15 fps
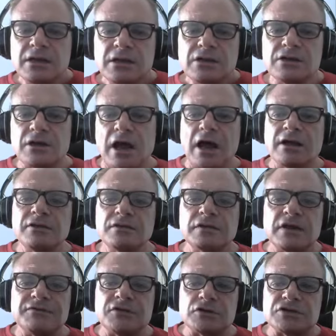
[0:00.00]
You know how you
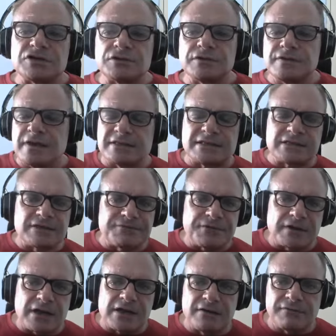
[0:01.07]
love your children? That's a
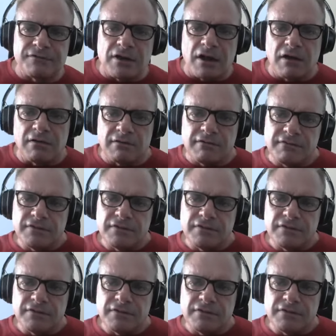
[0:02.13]
different kind of love.